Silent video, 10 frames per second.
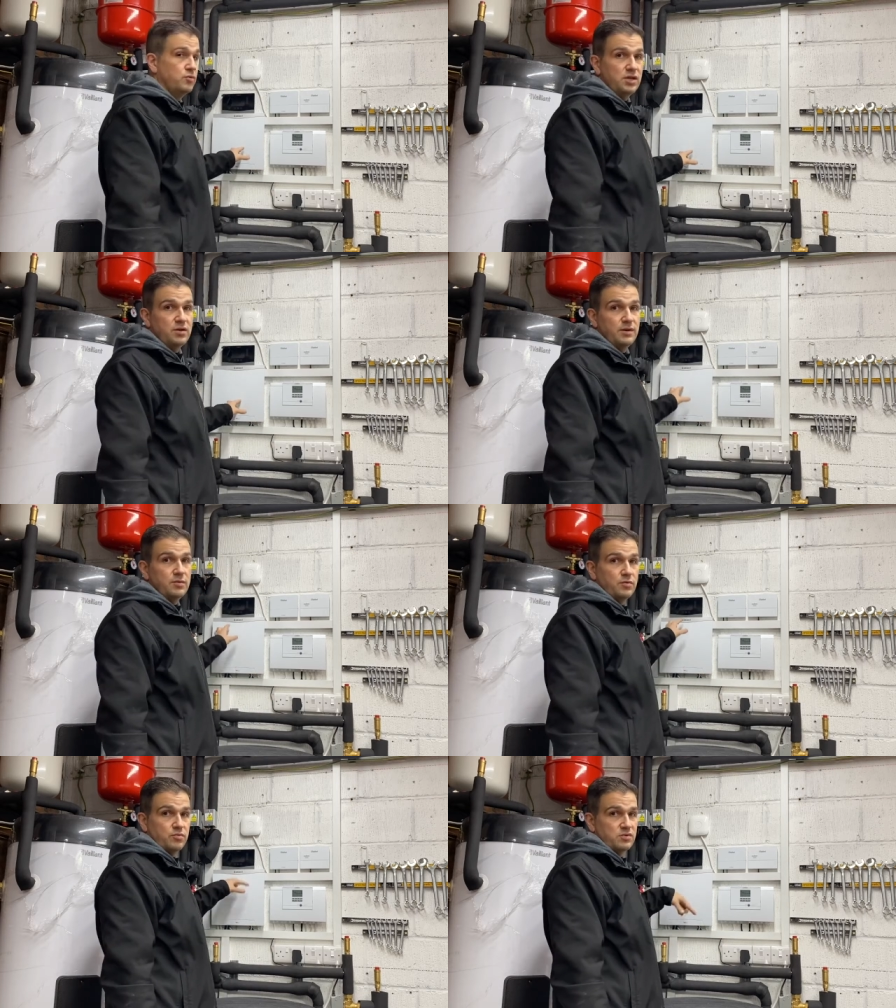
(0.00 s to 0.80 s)
do, it
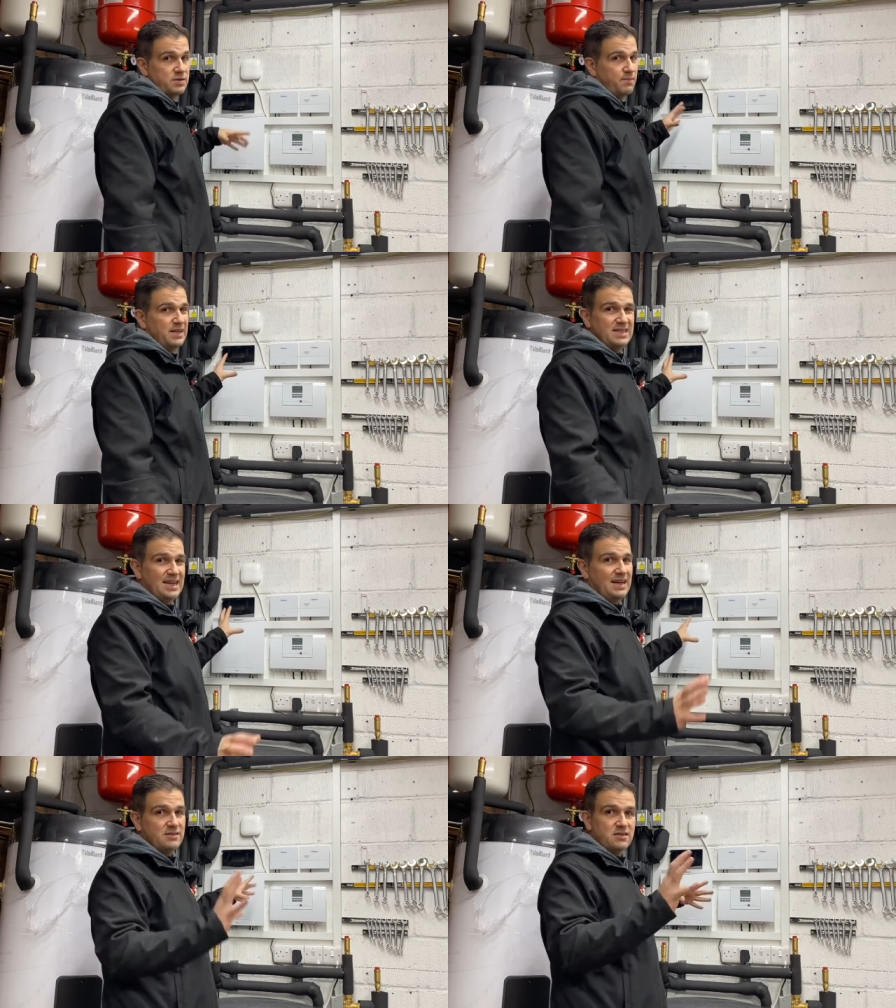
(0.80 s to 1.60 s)
will just basically
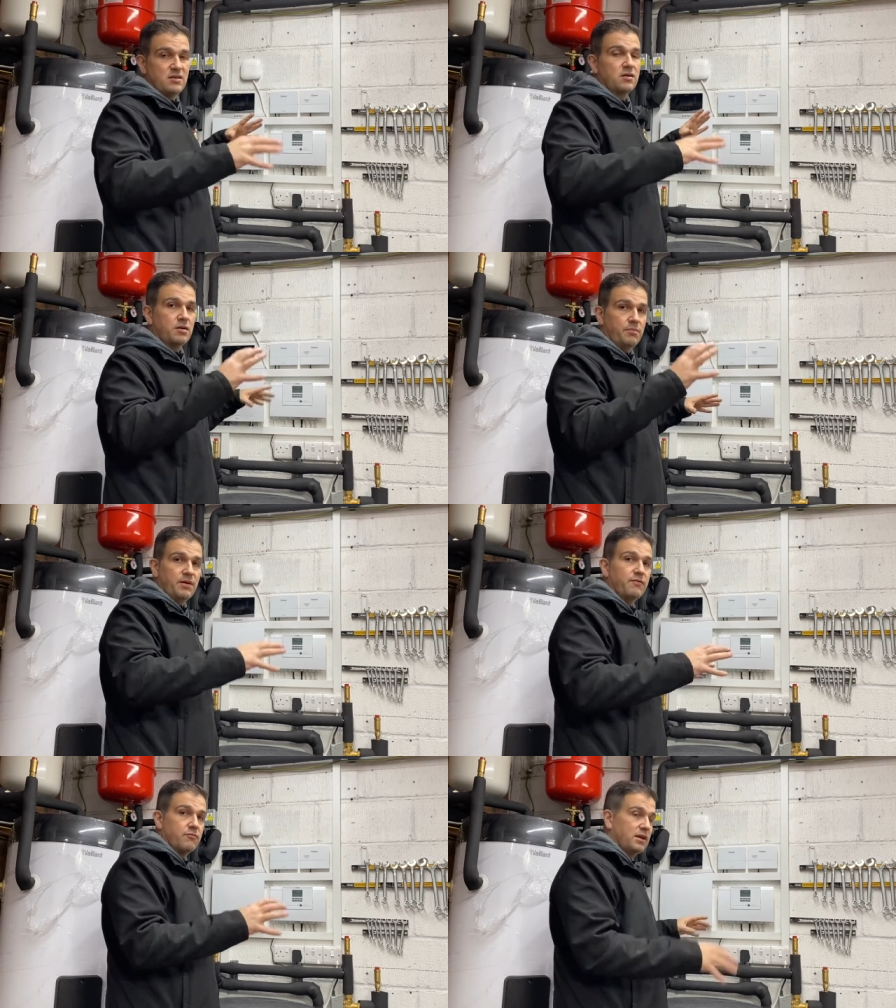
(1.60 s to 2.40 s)
act as like a bit
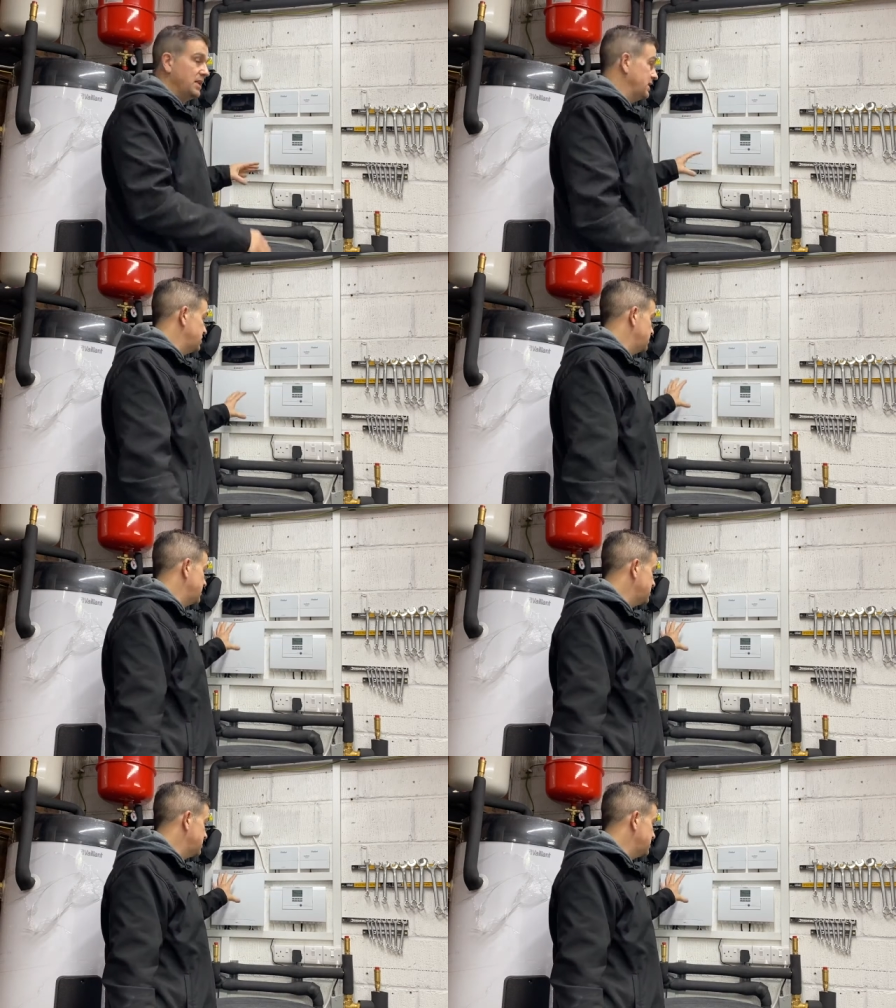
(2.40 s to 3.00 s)
of a relay switch.